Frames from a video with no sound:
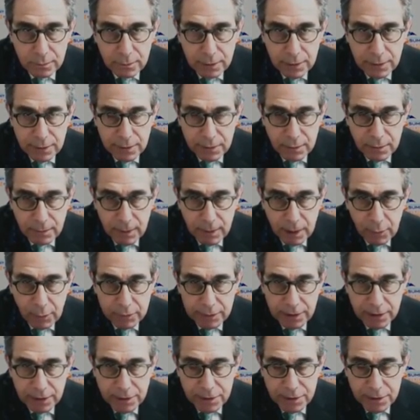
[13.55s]
These are my
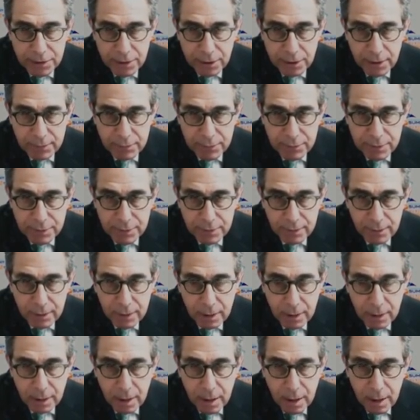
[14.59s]
relationships.
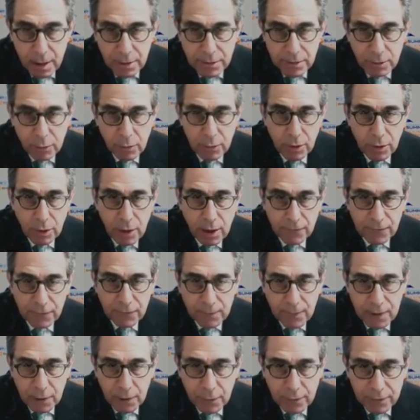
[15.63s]
So we're all
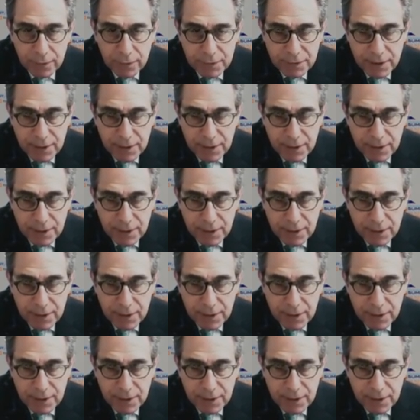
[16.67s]
familiar with this